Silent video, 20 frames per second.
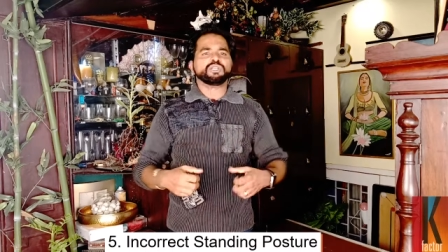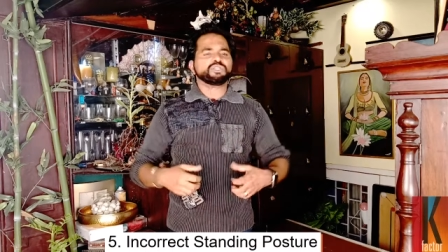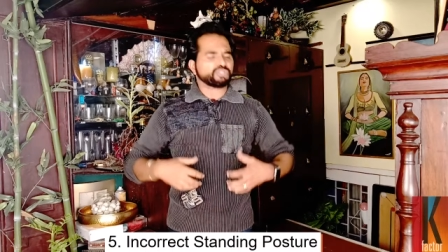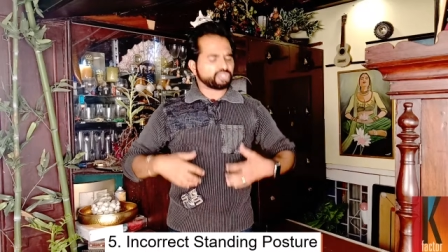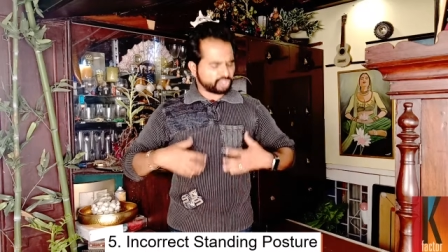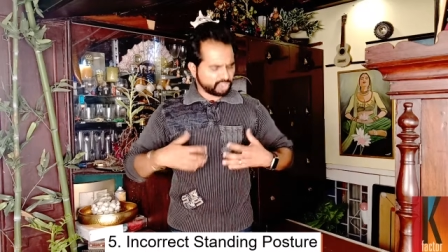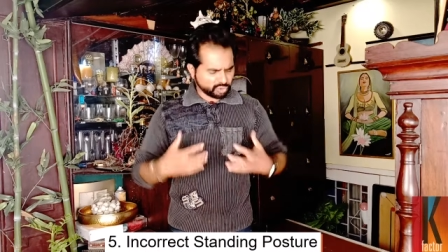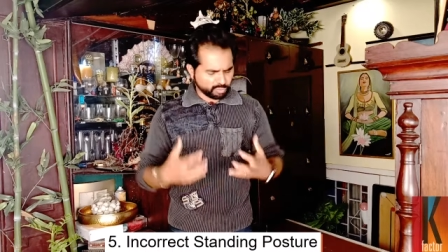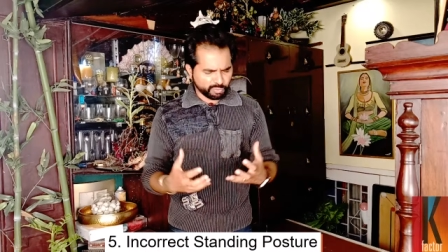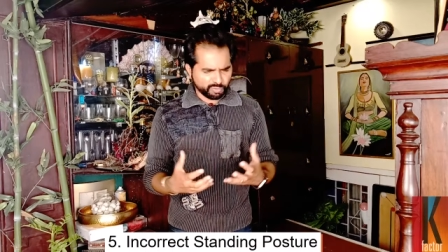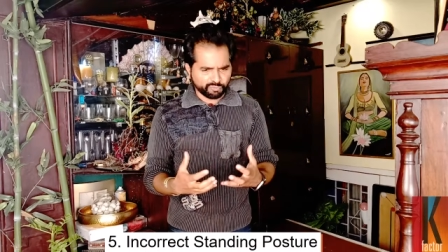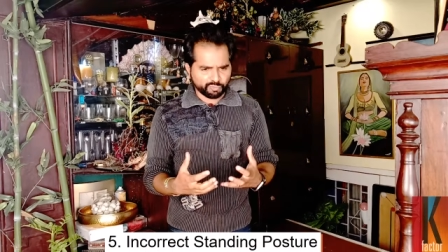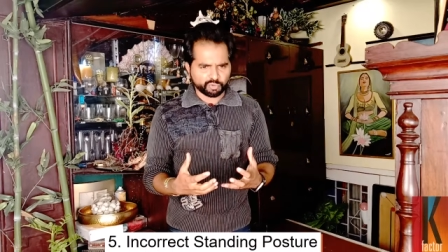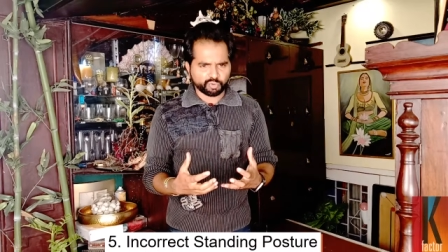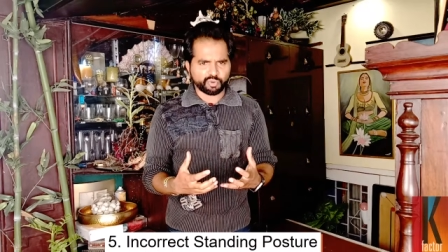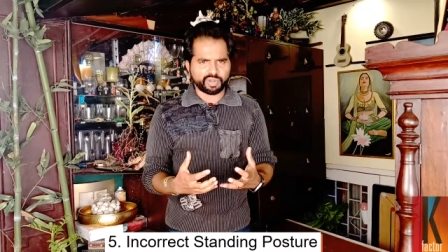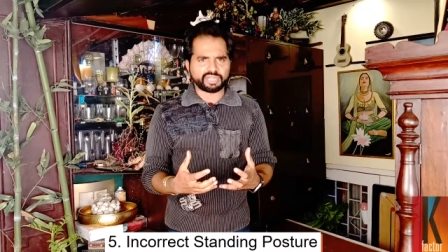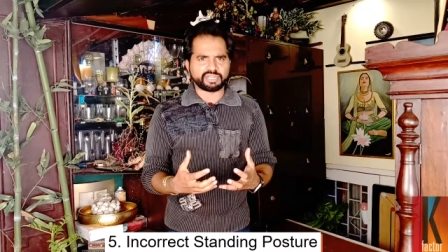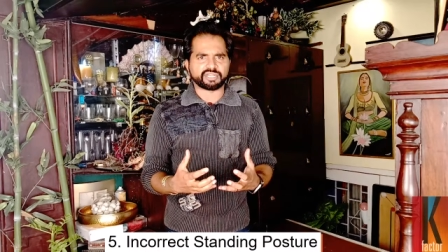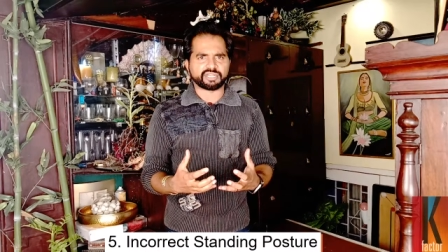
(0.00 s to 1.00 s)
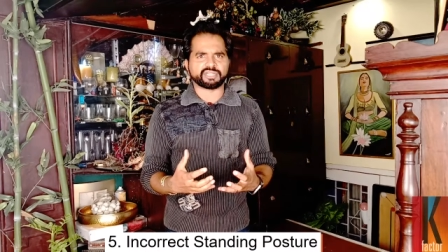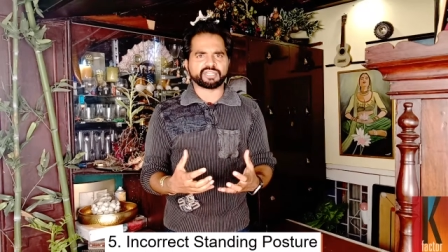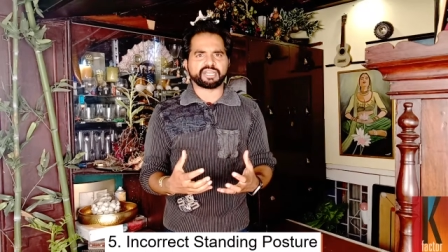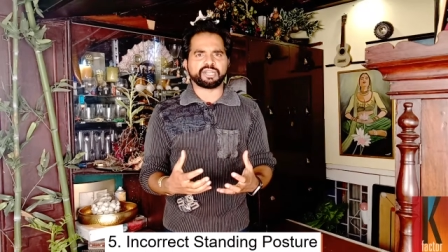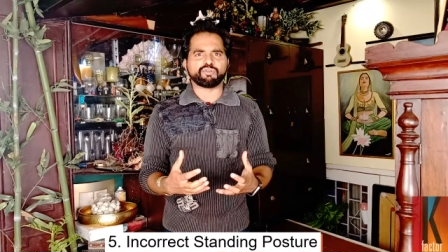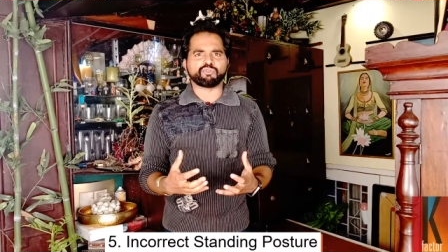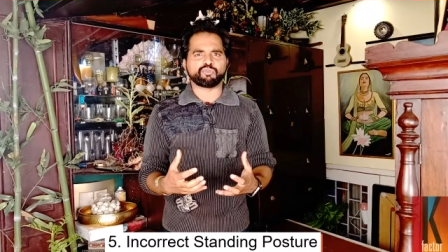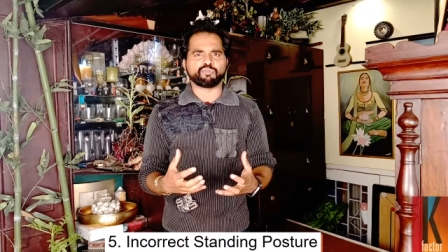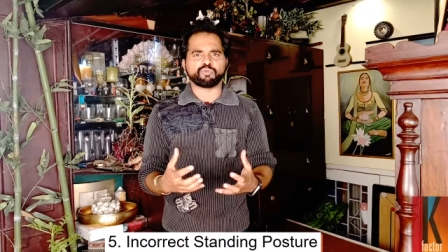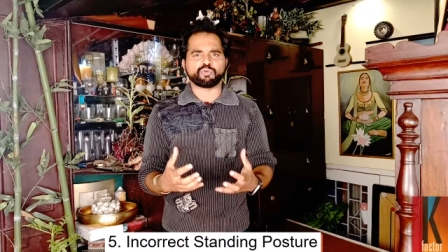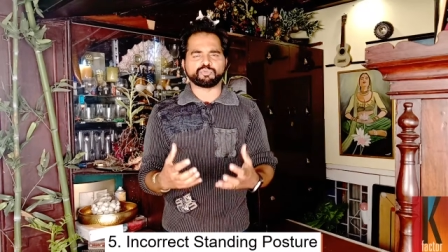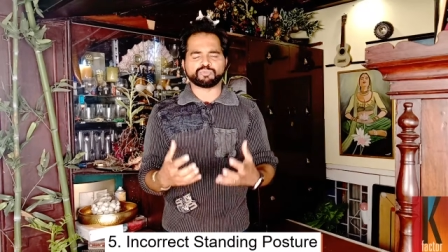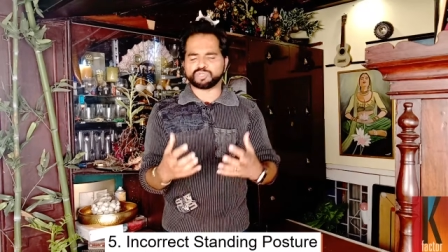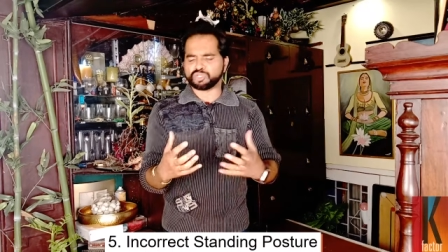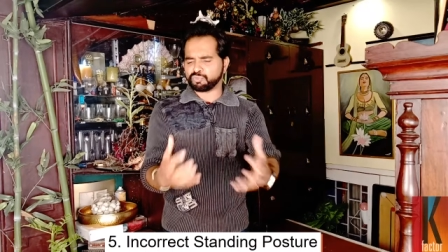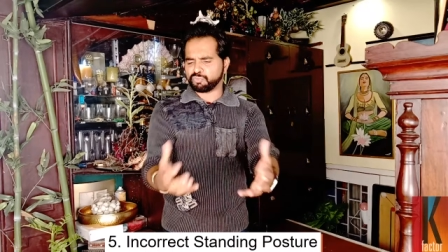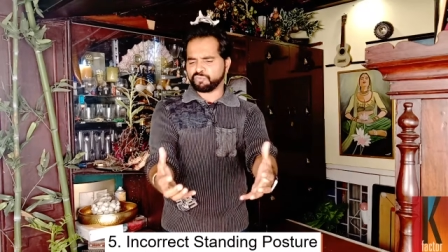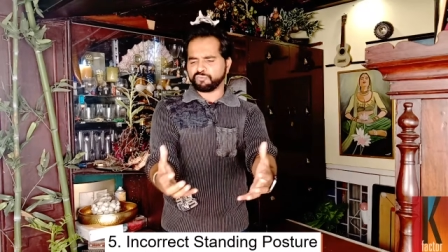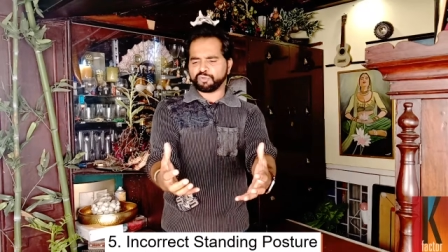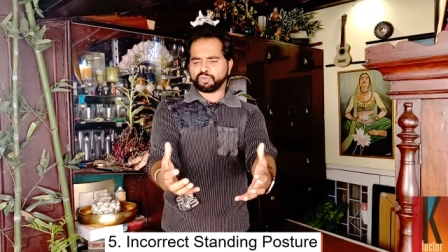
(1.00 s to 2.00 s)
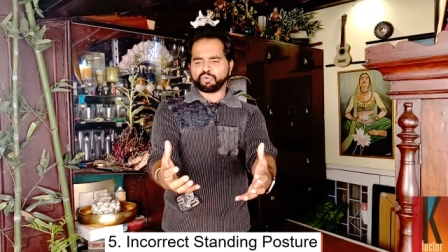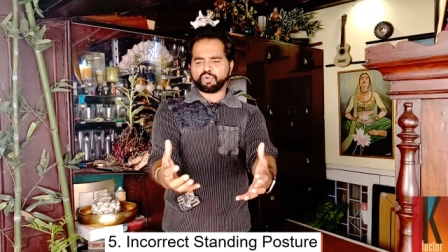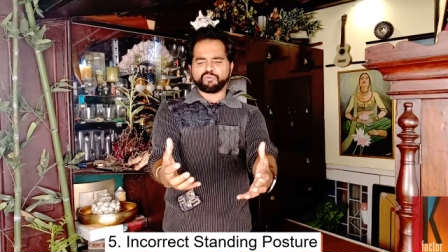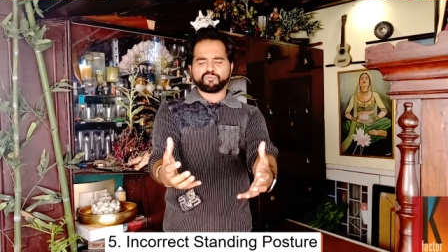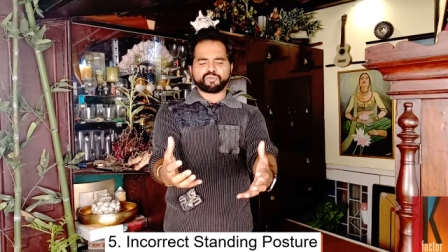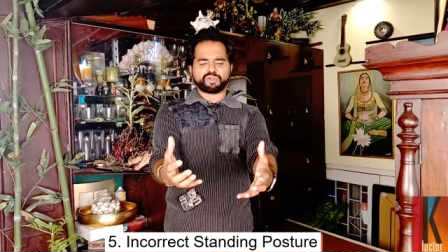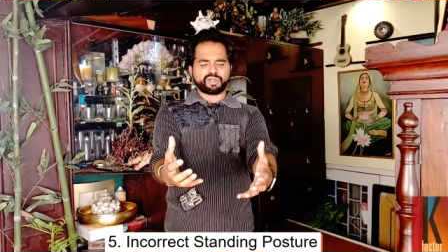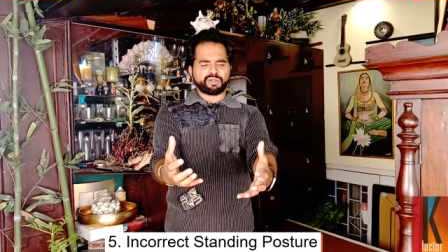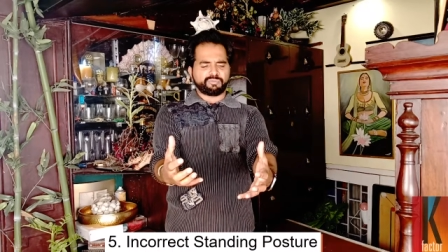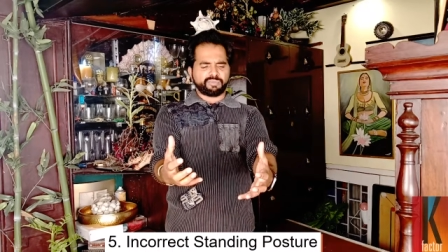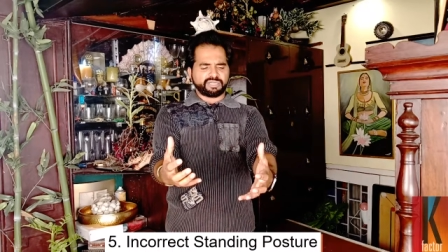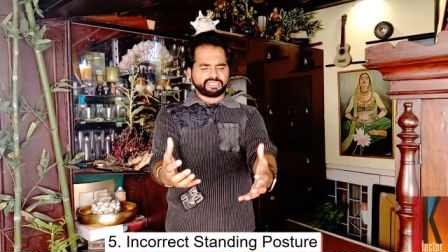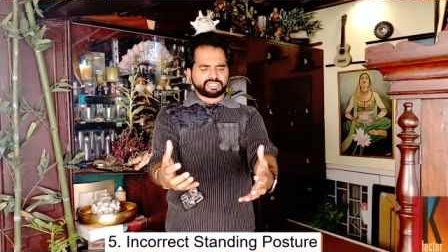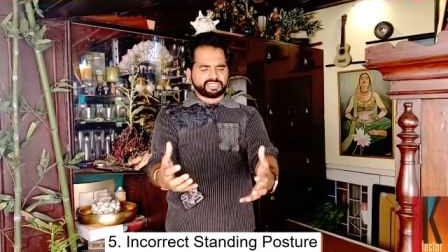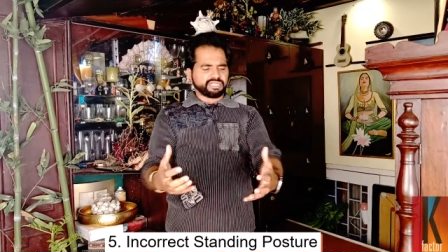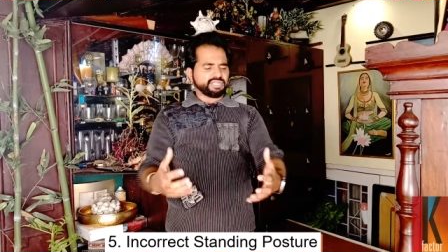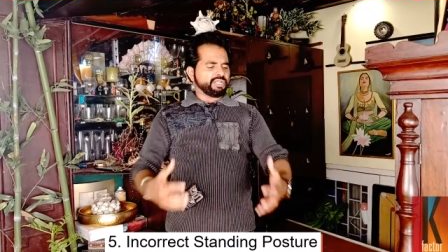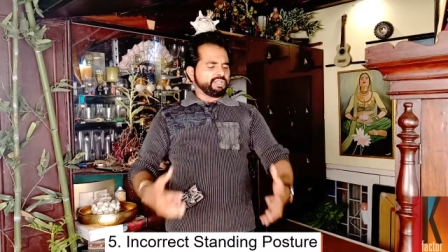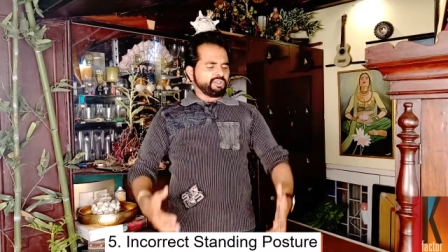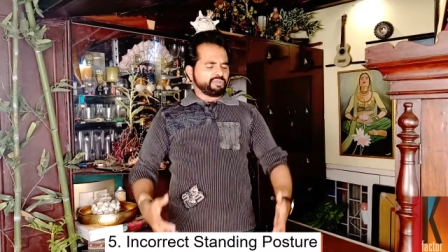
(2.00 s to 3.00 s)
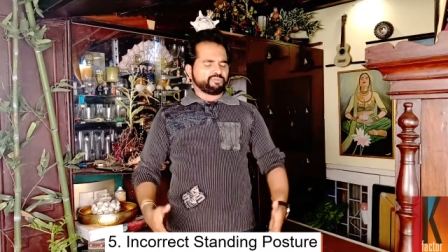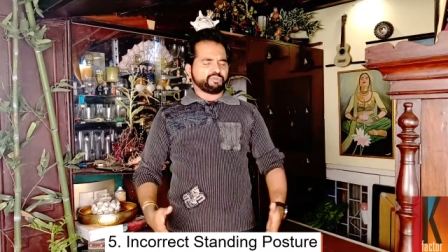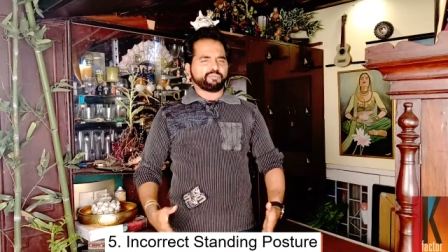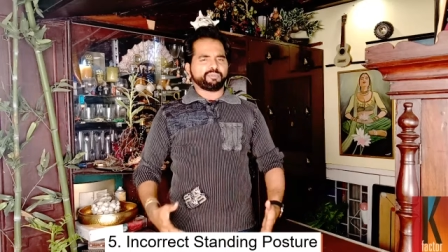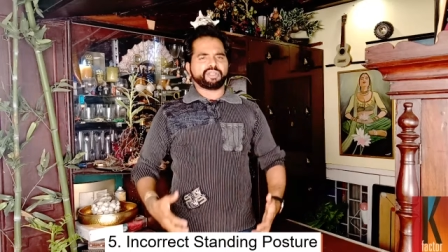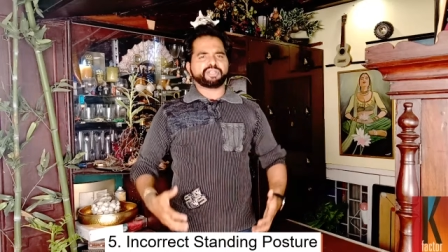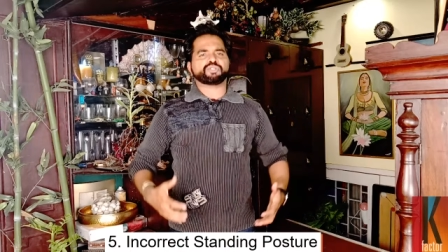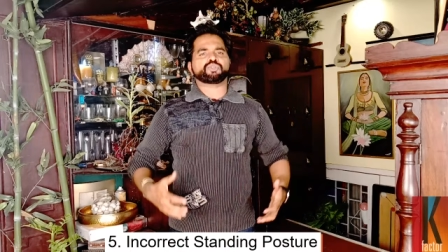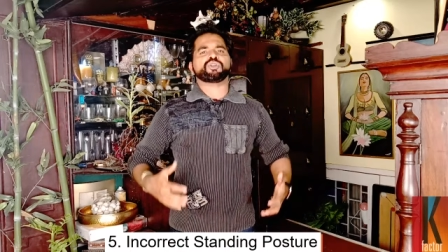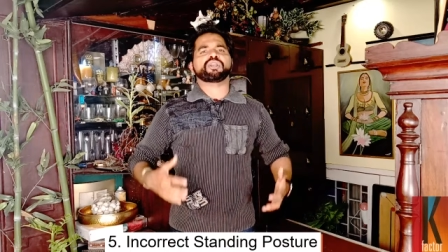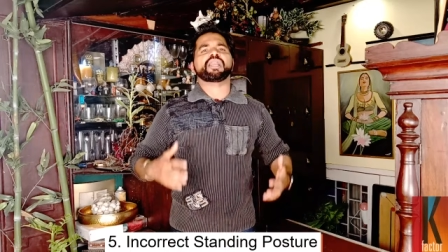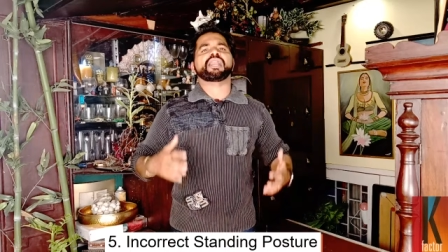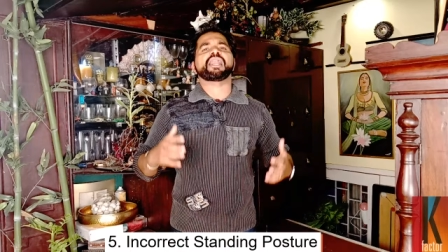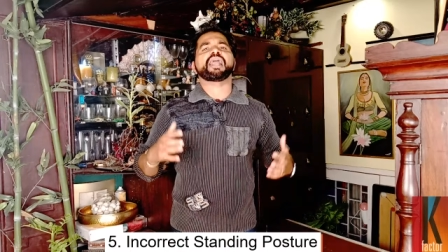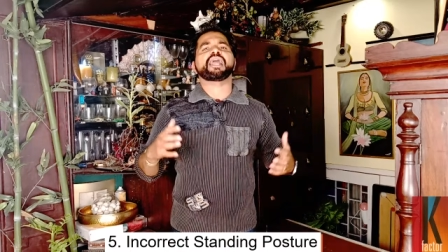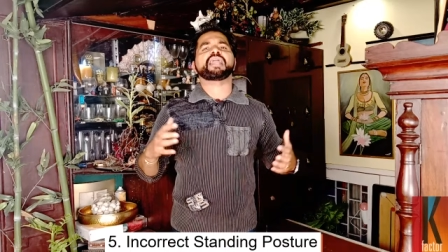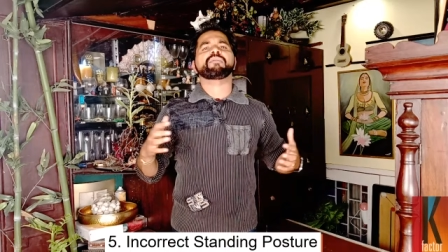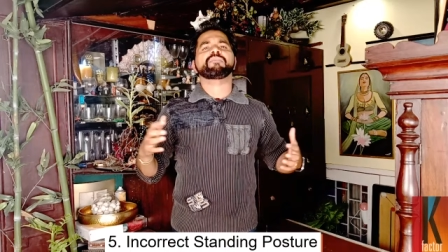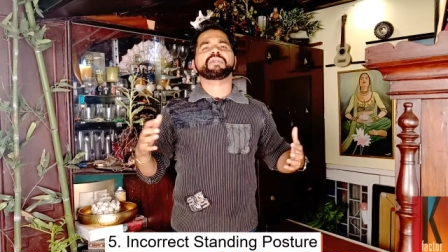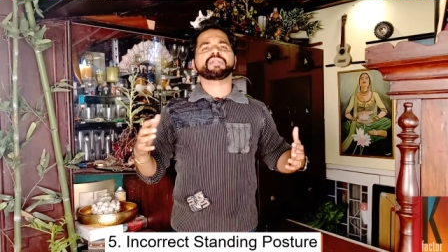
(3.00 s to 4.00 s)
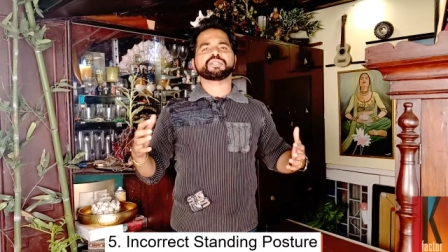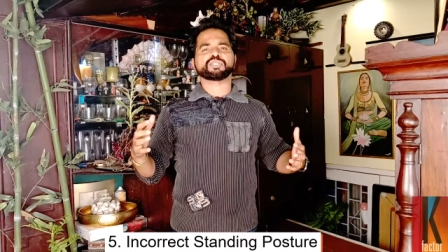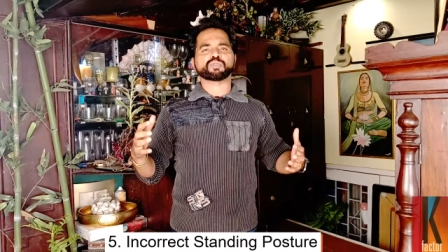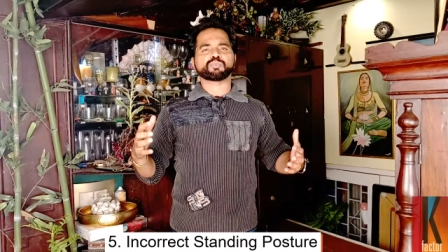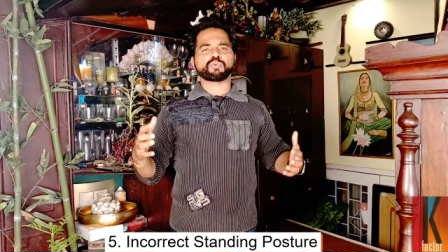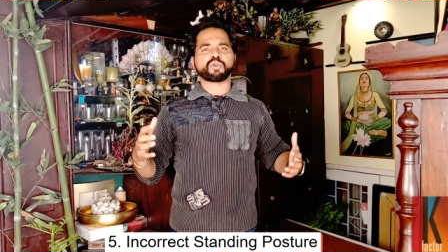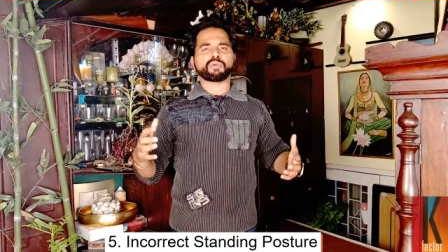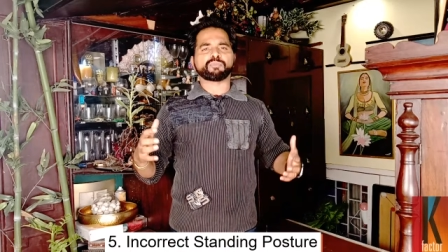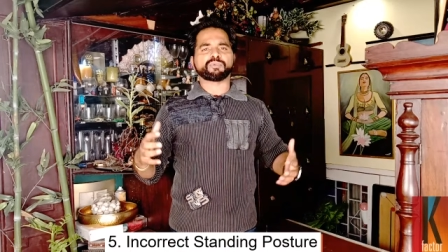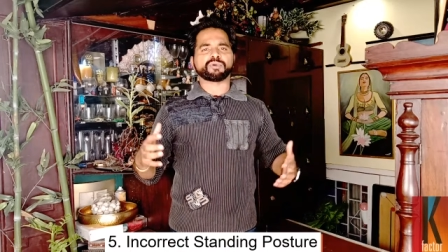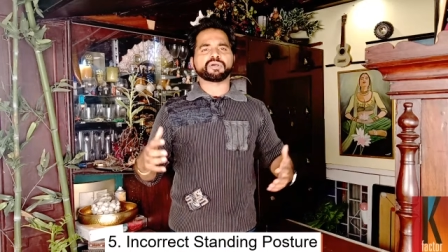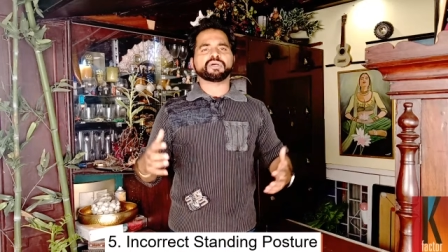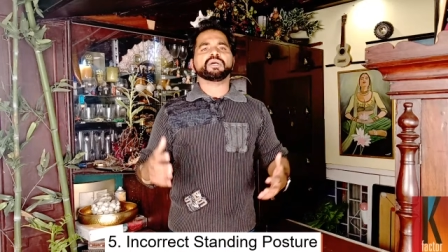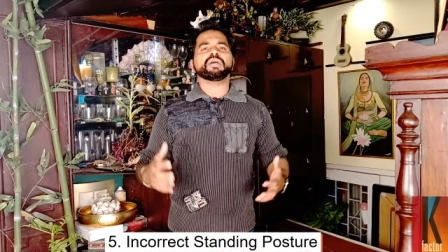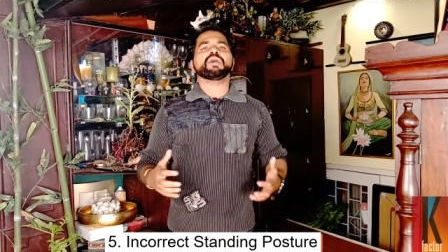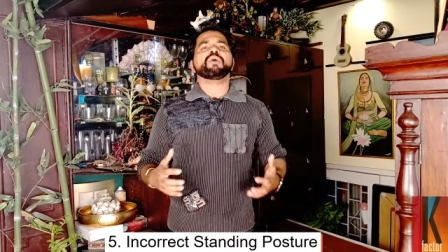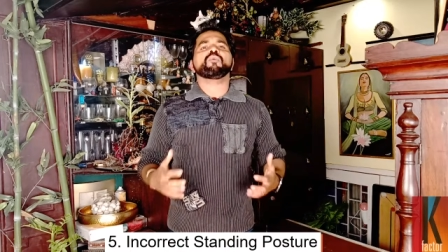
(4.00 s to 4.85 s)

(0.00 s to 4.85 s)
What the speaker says: So just before you enter the interview room, just before you go for a meeting, if you make sure your alignment is proper,